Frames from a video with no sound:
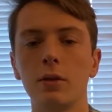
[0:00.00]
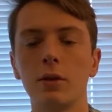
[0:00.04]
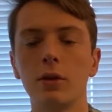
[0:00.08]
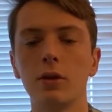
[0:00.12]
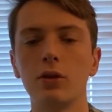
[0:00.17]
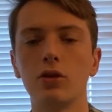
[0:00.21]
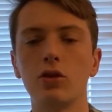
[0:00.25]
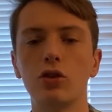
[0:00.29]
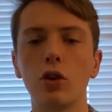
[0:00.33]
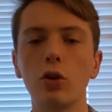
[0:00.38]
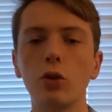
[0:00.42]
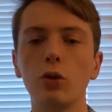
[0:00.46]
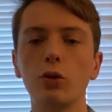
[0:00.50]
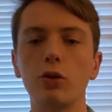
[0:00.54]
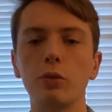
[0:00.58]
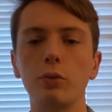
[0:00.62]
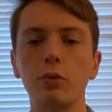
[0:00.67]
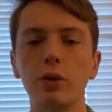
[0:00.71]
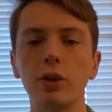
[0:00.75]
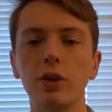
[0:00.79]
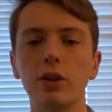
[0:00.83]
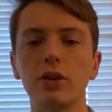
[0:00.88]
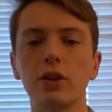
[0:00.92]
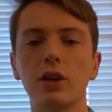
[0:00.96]
chose to
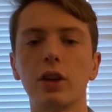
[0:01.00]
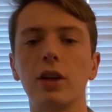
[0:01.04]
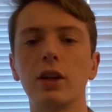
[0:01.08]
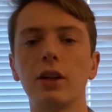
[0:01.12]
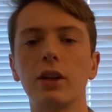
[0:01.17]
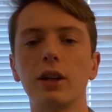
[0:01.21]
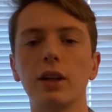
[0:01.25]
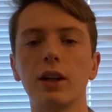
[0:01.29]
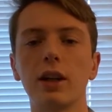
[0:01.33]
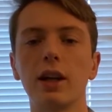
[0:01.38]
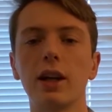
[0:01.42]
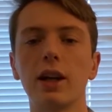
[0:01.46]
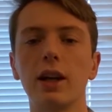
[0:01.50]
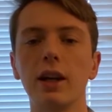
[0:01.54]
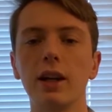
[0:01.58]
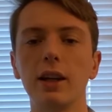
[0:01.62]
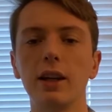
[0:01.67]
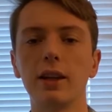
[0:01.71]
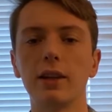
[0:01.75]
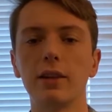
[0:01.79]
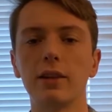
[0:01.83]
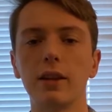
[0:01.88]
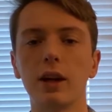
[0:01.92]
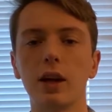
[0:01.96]
put this on and
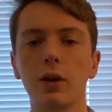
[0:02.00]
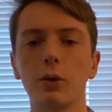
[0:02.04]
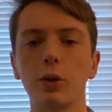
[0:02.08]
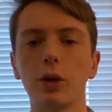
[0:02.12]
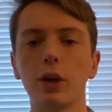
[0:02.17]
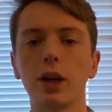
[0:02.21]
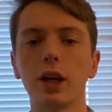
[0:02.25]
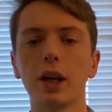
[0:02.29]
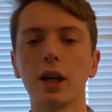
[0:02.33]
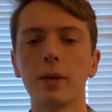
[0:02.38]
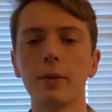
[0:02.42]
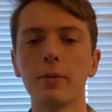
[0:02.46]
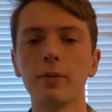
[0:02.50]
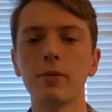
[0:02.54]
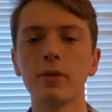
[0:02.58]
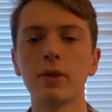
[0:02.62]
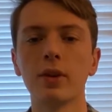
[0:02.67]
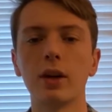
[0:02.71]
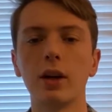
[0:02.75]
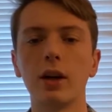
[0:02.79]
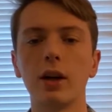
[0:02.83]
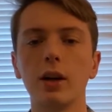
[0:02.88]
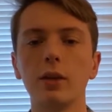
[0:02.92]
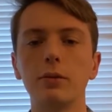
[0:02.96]
it's not working.
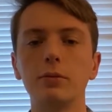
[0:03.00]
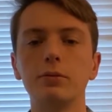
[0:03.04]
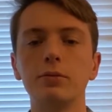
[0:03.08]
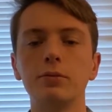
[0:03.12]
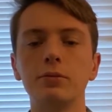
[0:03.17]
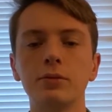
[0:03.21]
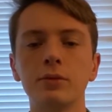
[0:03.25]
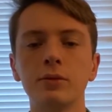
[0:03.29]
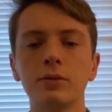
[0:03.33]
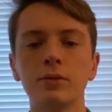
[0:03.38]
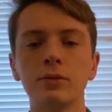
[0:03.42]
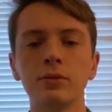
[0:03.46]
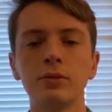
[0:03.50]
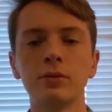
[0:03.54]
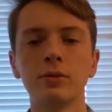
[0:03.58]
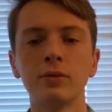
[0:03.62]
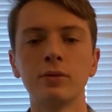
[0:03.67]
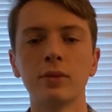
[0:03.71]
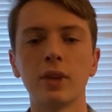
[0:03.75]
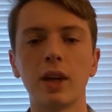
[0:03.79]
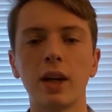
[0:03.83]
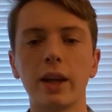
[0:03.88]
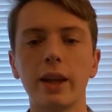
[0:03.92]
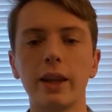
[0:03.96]

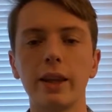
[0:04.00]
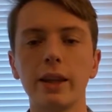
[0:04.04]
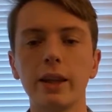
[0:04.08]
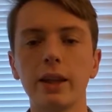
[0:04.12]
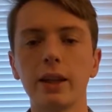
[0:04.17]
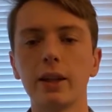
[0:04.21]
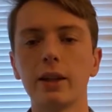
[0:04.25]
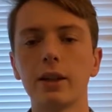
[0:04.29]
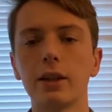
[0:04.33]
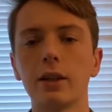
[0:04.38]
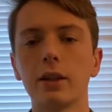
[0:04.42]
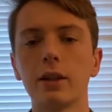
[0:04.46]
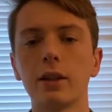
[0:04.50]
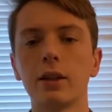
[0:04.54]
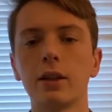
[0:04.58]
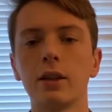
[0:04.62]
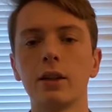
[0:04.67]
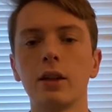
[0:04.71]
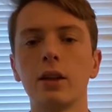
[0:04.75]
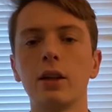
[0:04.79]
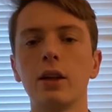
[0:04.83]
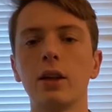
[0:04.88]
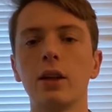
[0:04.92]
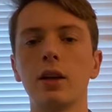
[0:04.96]
I think
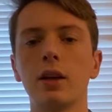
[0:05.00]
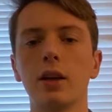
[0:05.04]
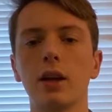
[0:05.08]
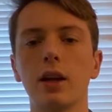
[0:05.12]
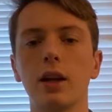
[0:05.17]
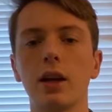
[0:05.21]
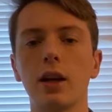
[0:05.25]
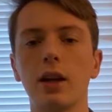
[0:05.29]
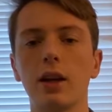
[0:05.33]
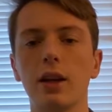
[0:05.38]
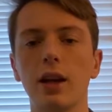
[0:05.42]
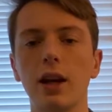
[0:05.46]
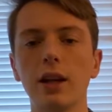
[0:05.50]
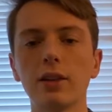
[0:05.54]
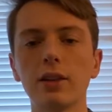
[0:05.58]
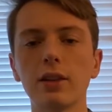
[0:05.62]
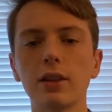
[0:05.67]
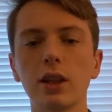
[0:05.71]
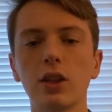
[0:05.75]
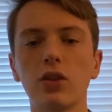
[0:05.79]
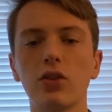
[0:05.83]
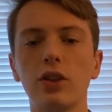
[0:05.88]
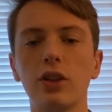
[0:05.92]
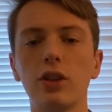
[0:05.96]
it has a
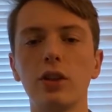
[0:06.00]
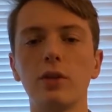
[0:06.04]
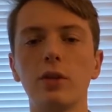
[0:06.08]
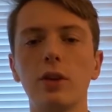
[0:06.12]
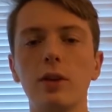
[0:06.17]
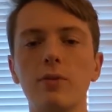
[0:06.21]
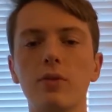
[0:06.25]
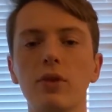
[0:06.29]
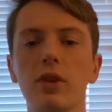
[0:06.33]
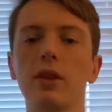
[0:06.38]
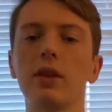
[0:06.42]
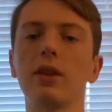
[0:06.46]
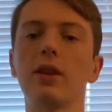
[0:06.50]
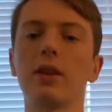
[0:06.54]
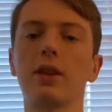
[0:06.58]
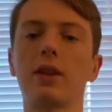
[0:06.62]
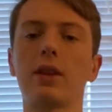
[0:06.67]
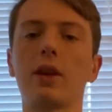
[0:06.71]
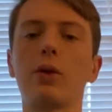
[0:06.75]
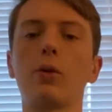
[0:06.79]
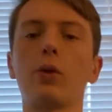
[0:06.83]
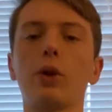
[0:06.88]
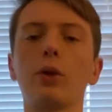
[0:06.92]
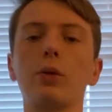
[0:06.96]
nice fit to it.
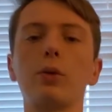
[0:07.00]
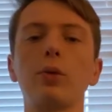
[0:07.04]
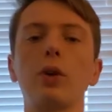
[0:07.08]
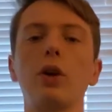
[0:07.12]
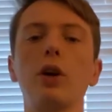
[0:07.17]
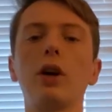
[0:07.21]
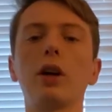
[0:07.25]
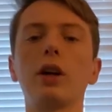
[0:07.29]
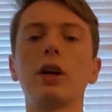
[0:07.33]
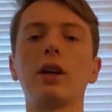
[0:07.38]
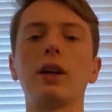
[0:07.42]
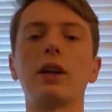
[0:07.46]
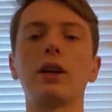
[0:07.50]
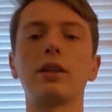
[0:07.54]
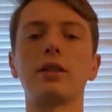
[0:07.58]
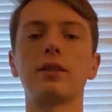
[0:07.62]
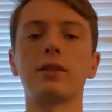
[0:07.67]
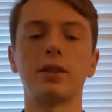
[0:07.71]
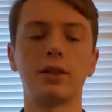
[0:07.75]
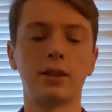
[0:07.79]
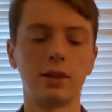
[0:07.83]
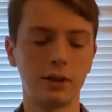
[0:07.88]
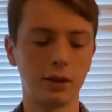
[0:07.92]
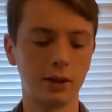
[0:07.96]
They weren't wrong.
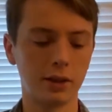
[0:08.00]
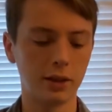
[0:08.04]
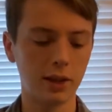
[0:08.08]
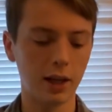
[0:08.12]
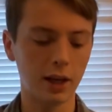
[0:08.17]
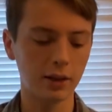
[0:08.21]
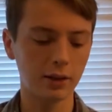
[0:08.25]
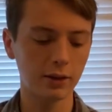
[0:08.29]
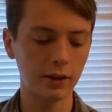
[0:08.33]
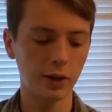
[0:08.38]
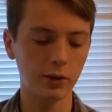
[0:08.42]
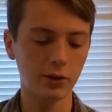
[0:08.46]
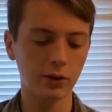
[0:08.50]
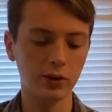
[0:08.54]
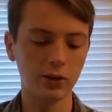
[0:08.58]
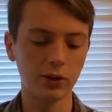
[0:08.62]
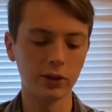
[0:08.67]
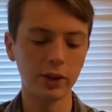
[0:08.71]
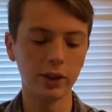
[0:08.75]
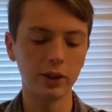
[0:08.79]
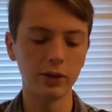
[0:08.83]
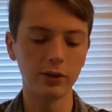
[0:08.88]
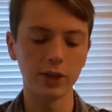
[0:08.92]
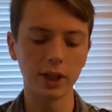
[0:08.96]
It's got soft
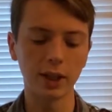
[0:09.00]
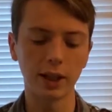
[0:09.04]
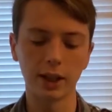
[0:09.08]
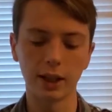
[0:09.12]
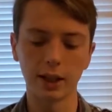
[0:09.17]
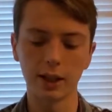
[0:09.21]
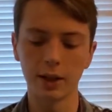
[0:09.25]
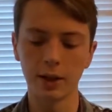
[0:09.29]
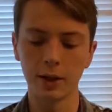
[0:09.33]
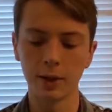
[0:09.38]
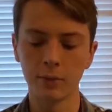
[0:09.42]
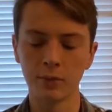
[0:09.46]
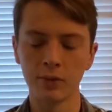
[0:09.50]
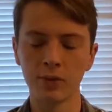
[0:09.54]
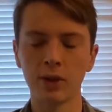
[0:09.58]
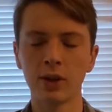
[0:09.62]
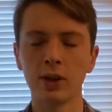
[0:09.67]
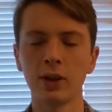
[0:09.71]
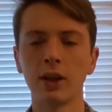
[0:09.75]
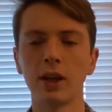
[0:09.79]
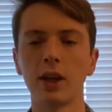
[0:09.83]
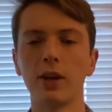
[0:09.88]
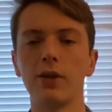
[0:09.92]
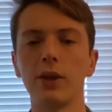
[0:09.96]
sleeves. I think
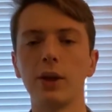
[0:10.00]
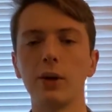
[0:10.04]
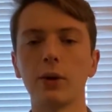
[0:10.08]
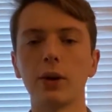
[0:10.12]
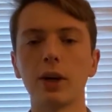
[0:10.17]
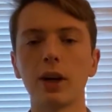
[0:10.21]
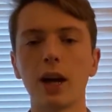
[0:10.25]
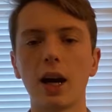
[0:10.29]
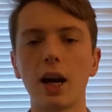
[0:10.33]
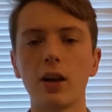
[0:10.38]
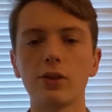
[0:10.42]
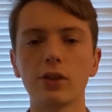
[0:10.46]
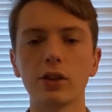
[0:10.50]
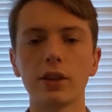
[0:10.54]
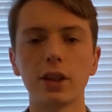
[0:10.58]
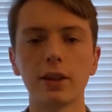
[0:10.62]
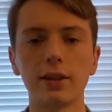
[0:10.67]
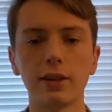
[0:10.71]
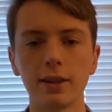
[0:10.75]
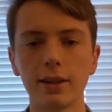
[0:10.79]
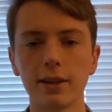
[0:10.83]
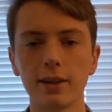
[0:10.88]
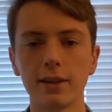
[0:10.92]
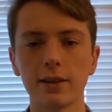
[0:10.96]
if they were
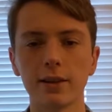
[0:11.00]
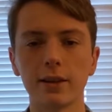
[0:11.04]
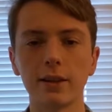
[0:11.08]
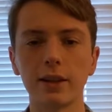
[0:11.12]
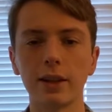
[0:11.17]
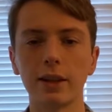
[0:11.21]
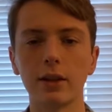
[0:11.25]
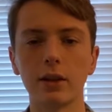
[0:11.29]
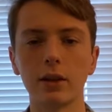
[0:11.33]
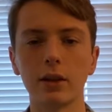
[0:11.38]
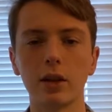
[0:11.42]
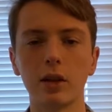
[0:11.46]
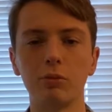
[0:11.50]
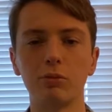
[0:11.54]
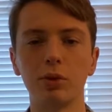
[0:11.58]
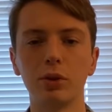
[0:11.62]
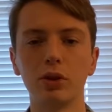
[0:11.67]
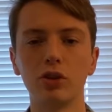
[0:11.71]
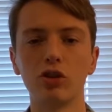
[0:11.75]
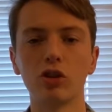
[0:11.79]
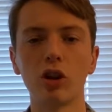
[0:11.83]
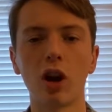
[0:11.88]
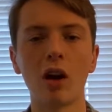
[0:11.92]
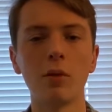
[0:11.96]
advertising this as like a
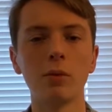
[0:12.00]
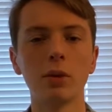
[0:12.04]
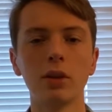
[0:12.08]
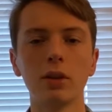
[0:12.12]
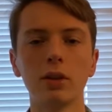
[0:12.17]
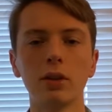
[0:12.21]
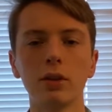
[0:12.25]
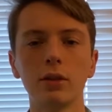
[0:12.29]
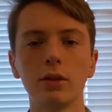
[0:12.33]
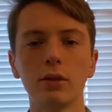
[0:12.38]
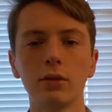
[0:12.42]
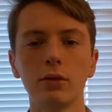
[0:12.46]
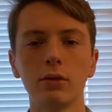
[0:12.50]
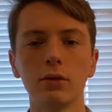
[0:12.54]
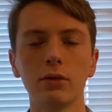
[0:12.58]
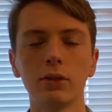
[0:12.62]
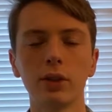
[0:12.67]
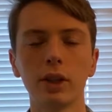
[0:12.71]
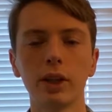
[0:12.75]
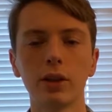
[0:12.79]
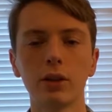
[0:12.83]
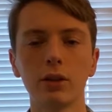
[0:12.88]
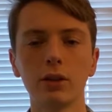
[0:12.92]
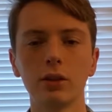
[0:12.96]
pajama
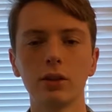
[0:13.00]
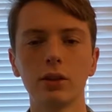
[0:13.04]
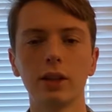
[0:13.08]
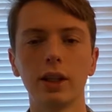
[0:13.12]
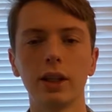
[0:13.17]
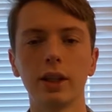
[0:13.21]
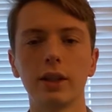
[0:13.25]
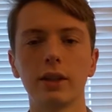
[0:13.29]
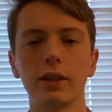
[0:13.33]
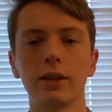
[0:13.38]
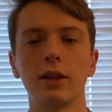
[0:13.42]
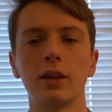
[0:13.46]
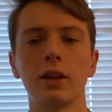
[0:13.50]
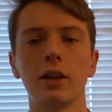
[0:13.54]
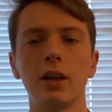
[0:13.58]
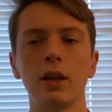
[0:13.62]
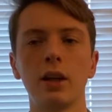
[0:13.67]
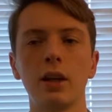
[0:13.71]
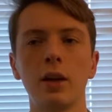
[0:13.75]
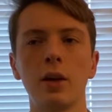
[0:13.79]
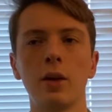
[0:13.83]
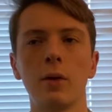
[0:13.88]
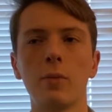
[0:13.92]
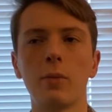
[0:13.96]
flannel, like,
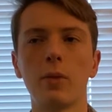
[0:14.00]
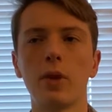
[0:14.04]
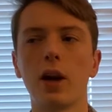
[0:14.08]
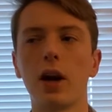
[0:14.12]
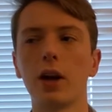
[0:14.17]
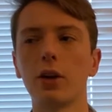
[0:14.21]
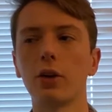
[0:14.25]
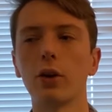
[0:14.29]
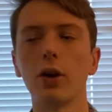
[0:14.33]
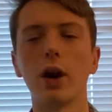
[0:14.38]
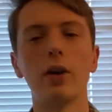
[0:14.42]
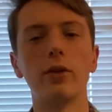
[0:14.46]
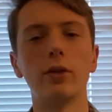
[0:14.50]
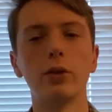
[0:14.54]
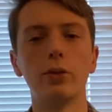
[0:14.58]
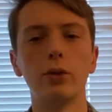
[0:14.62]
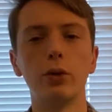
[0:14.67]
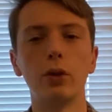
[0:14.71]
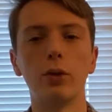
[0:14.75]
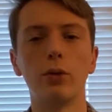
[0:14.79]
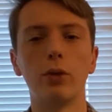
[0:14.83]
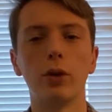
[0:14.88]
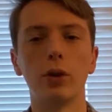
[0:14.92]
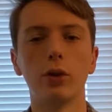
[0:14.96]
I don't know, I have a
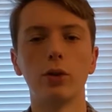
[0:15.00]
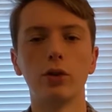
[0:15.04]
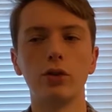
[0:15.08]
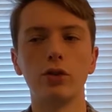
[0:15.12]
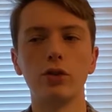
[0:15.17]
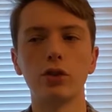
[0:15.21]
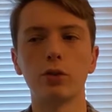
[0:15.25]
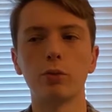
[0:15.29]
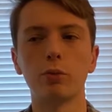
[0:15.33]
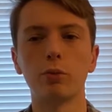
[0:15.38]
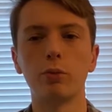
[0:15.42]
few of those just